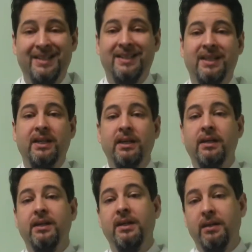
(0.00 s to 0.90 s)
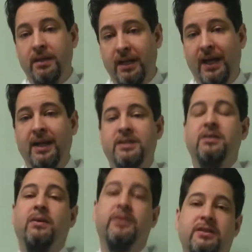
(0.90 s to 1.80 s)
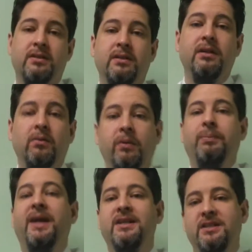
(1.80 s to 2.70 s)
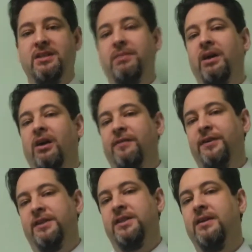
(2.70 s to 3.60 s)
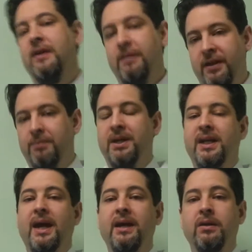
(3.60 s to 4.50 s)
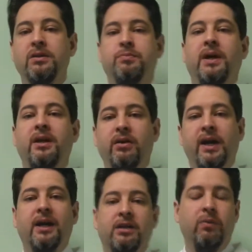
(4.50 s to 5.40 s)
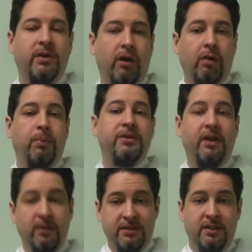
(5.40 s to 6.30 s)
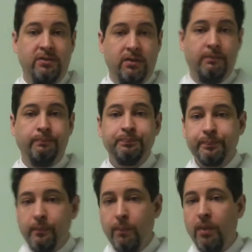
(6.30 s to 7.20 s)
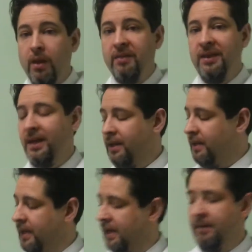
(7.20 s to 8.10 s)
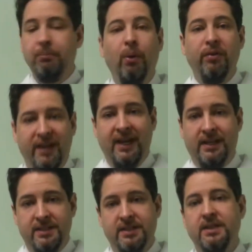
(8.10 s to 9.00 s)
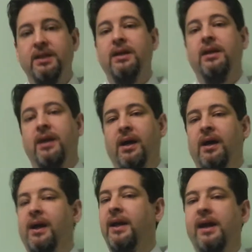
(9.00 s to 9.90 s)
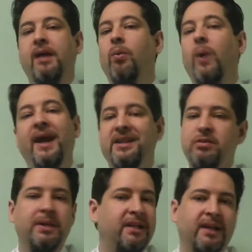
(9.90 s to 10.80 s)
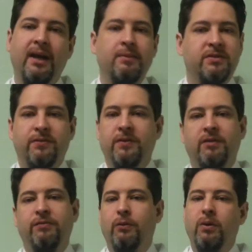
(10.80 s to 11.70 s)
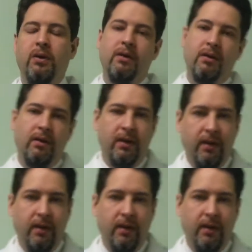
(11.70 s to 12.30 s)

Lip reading: see consults with patients in my office that have been diagnosed by another doctor with carpal tunnel syndrome in both hands. And way too many times do